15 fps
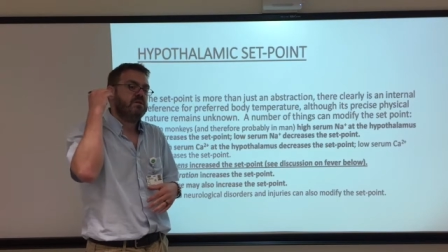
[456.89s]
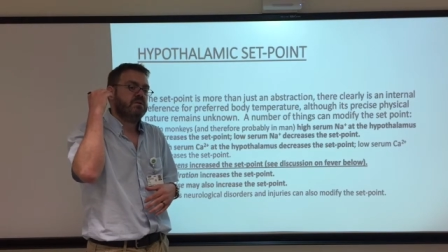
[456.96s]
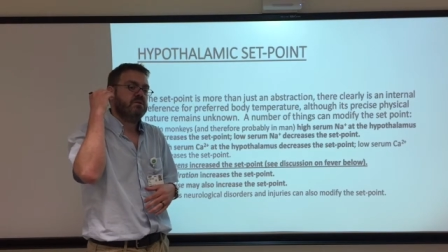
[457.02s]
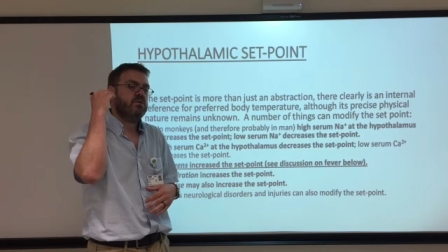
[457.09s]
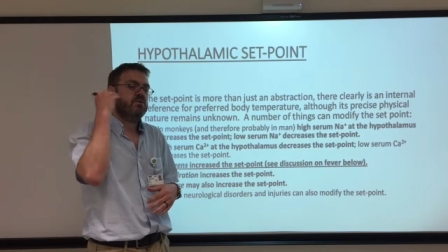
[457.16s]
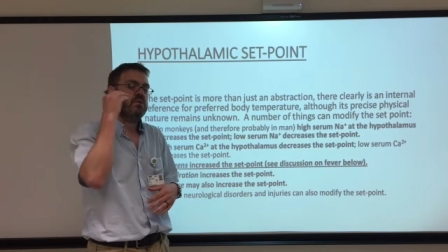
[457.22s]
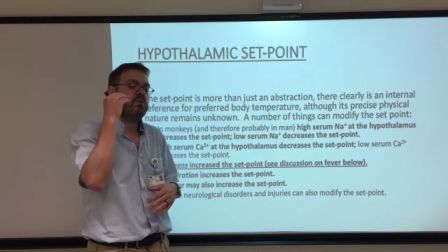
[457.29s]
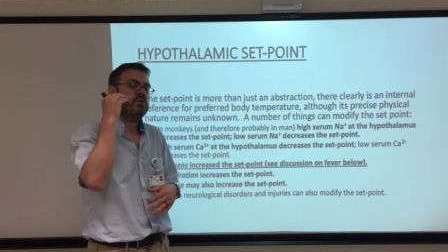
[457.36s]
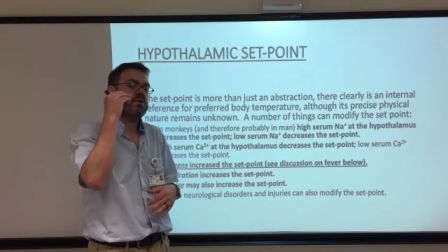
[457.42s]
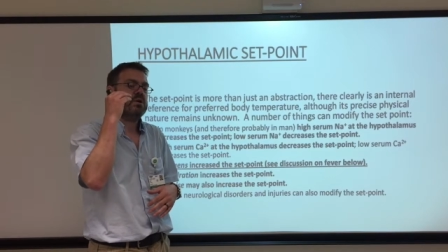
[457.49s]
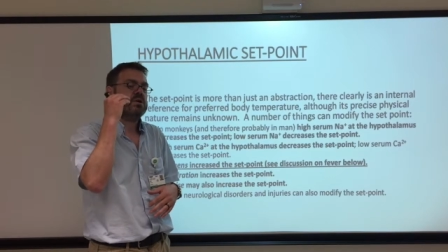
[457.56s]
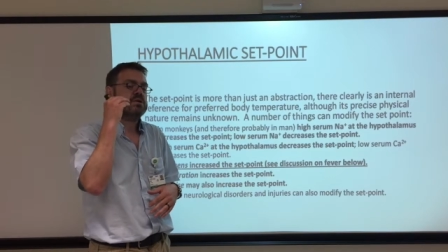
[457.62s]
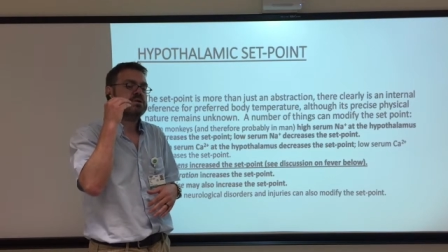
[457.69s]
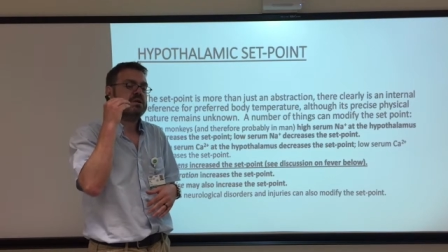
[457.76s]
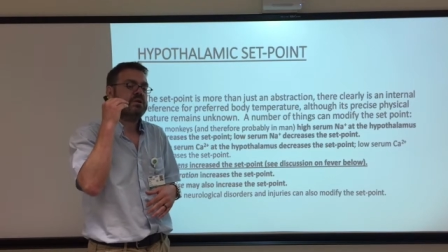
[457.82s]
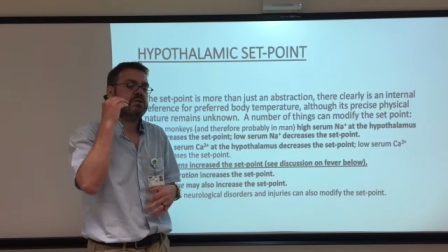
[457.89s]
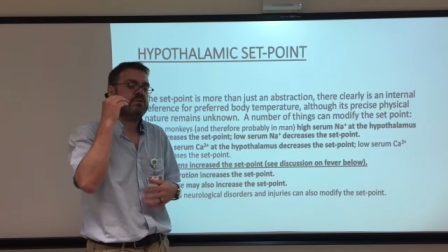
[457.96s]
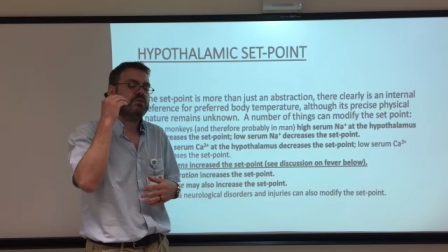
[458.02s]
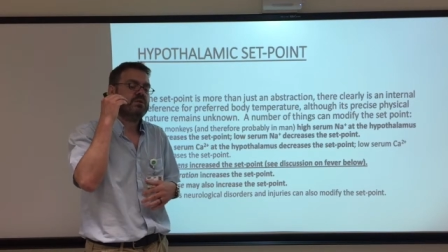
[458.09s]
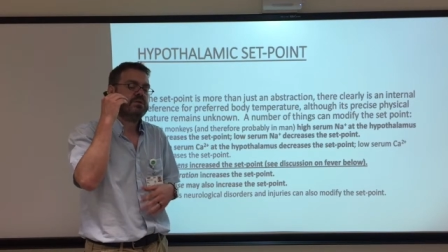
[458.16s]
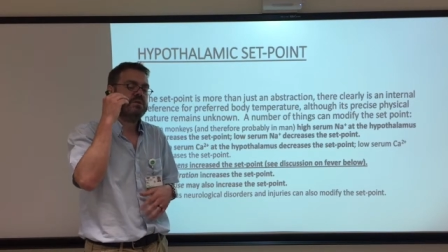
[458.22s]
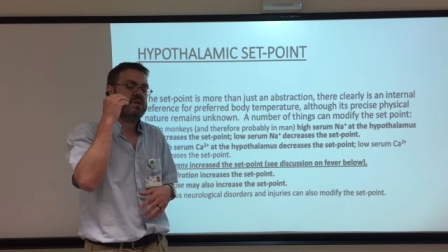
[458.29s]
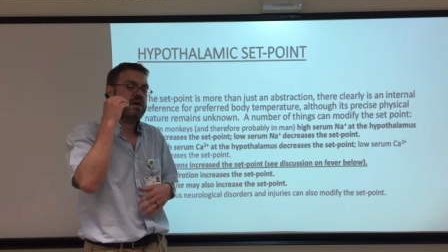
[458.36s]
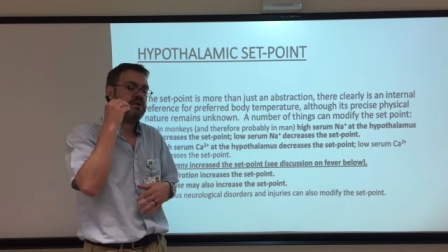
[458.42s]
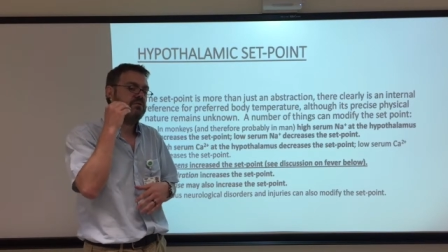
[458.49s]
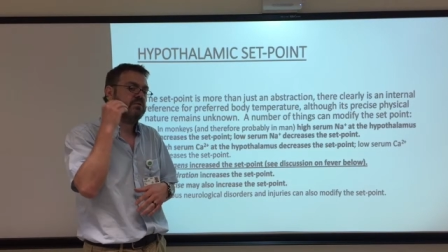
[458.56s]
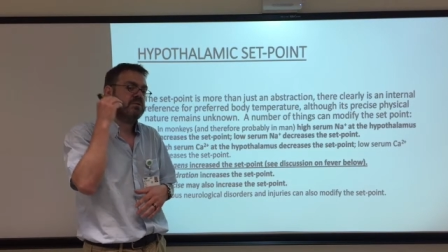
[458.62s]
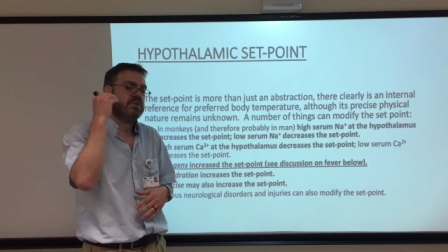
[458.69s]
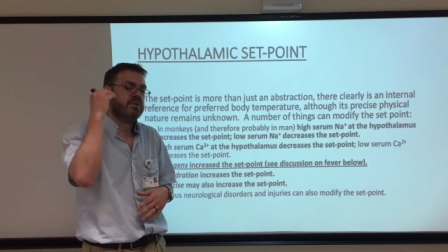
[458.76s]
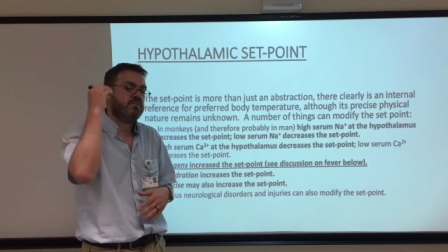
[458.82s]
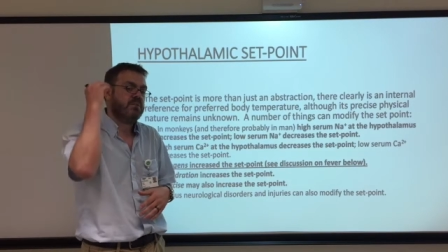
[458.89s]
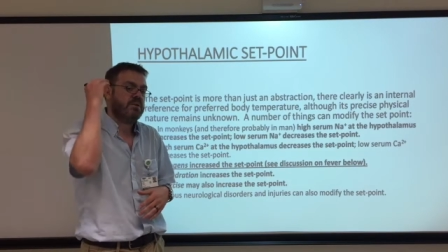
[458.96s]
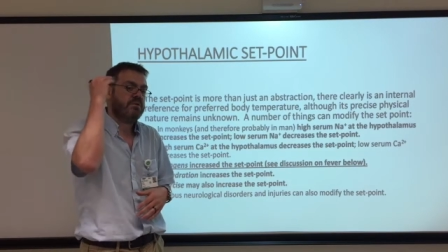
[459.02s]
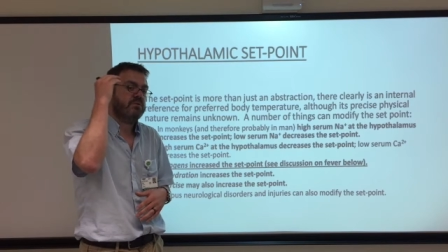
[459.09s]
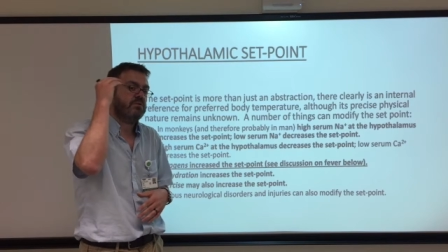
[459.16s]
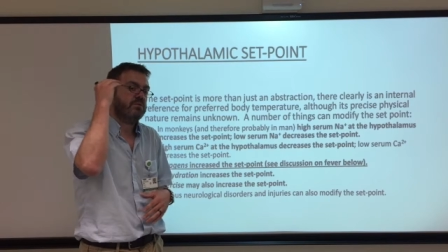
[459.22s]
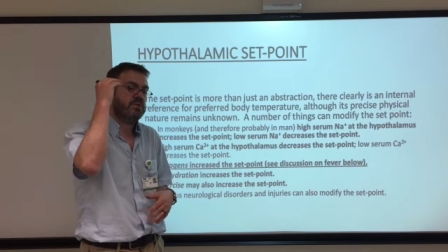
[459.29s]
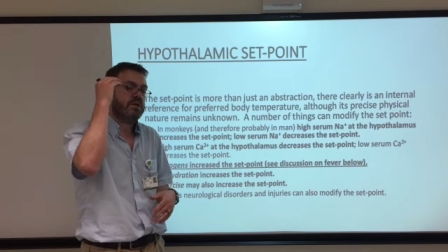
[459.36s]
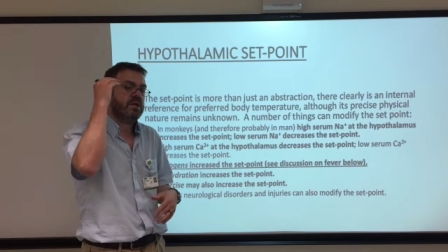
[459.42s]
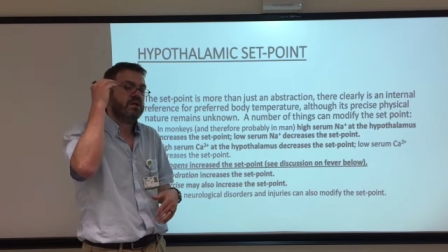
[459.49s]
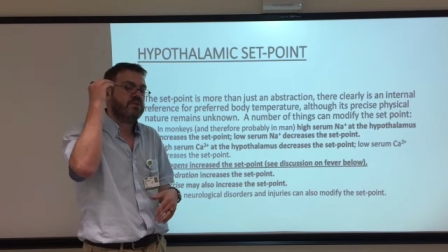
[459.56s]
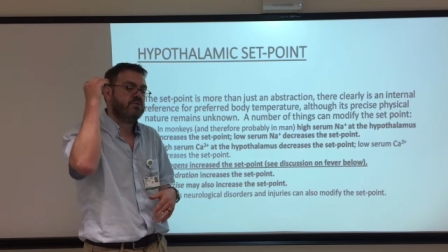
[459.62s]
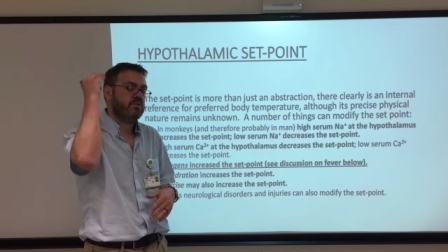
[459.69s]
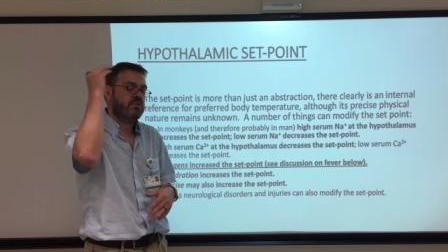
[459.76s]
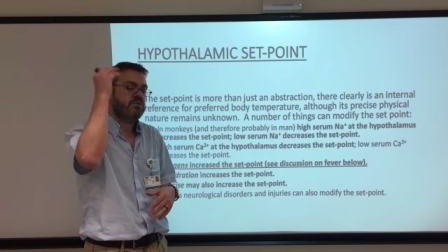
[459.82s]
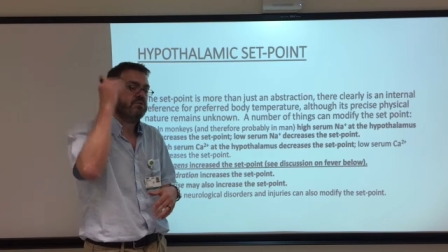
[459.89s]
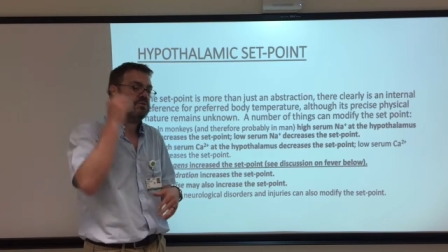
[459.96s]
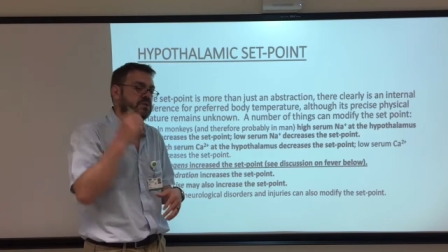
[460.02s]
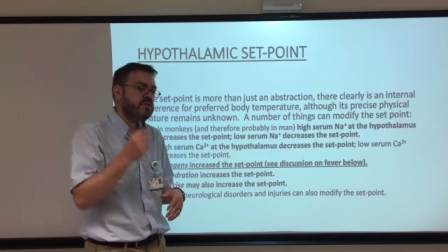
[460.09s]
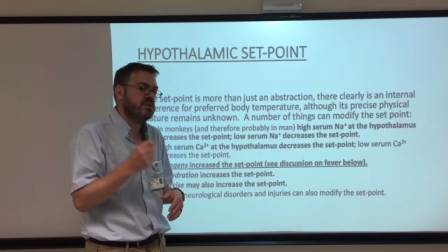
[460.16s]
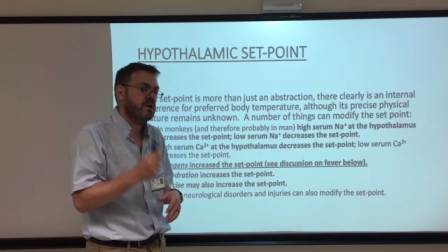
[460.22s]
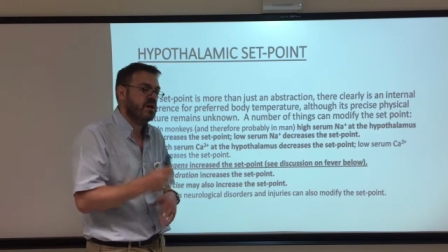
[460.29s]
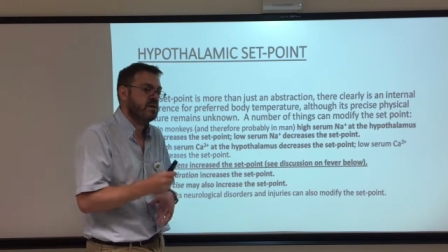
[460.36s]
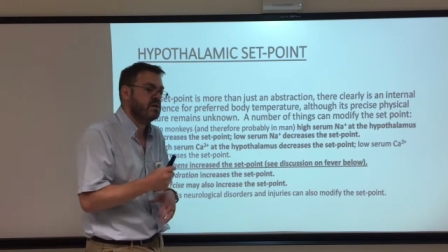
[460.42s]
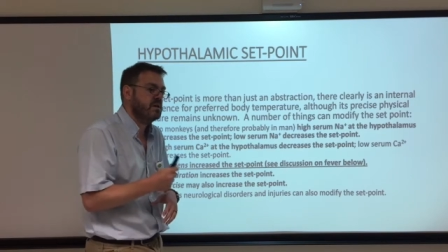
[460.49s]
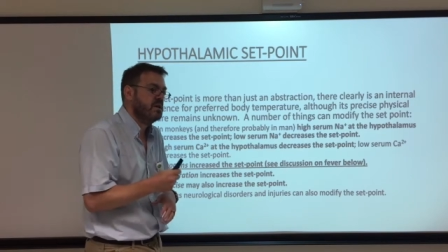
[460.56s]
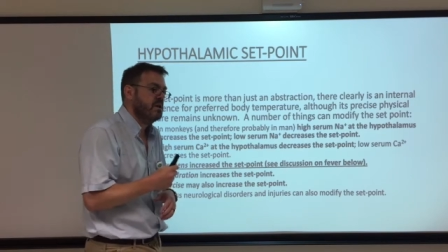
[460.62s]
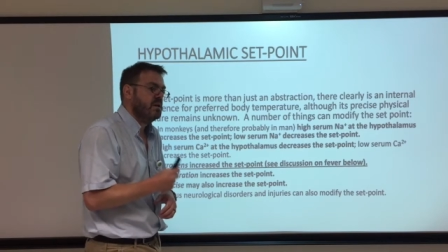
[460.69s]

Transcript: no longer is at 37, it'll be 38 or 39,